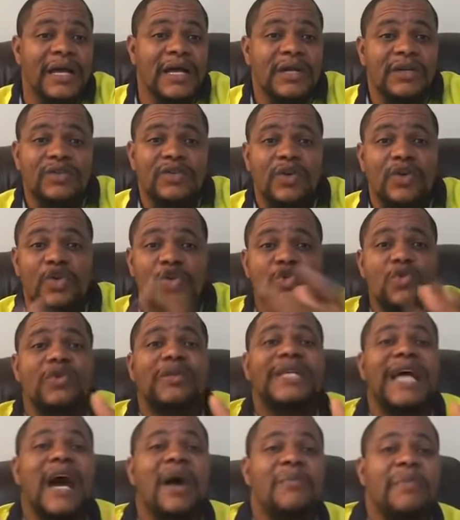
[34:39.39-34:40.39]
So you
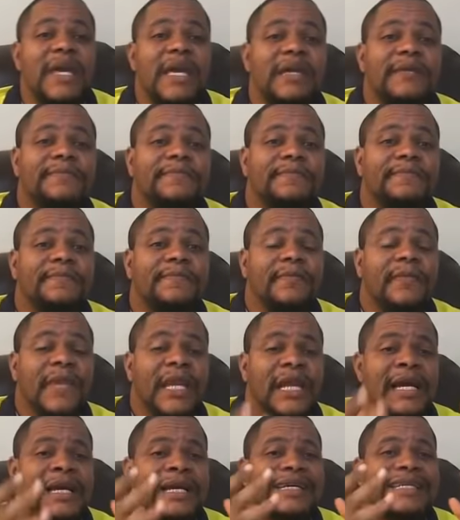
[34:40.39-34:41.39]
tell me,
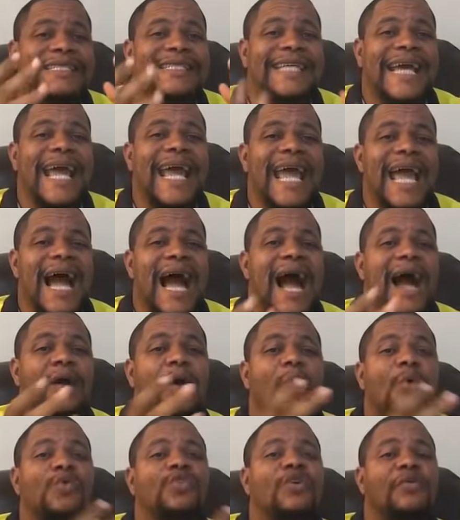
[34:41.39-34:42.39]
they are
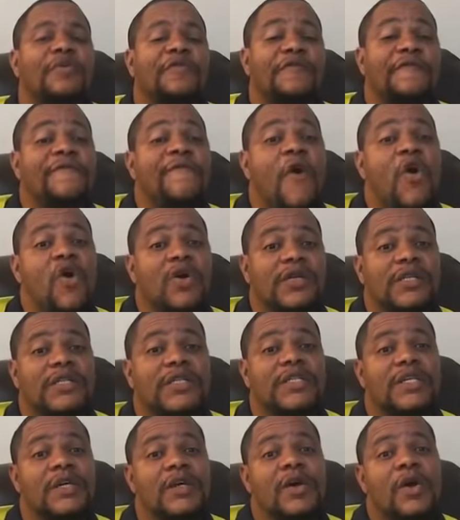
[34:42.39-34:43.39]
going to be
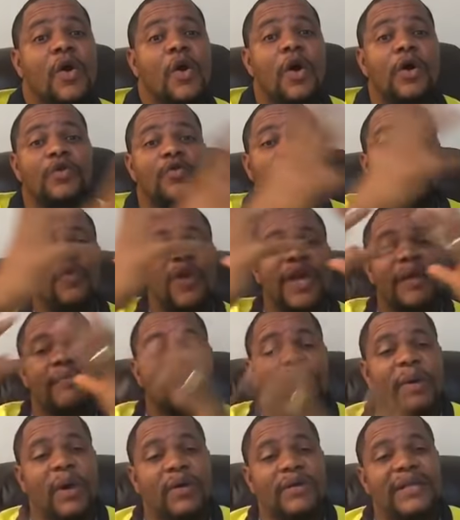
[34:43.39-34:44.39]
focused on
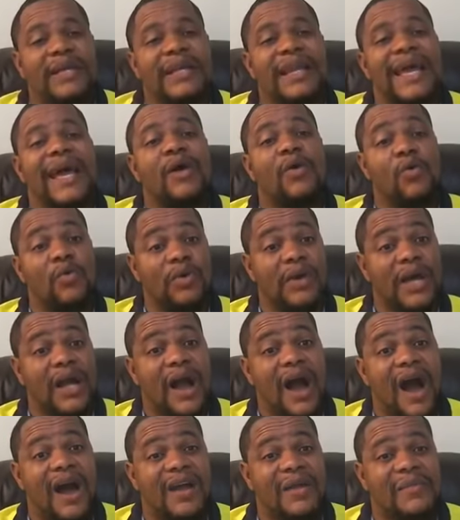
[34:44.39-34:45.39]
rebuilding their own
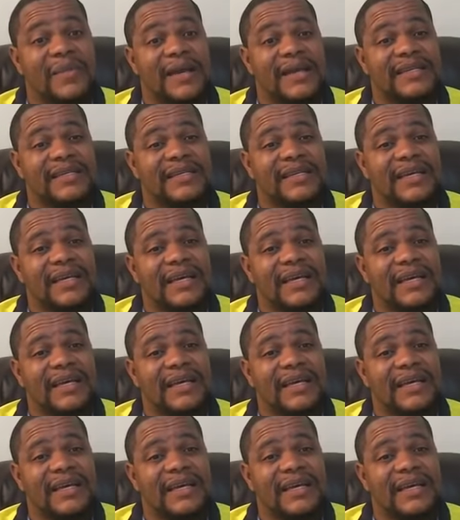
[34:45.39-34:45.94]
economies,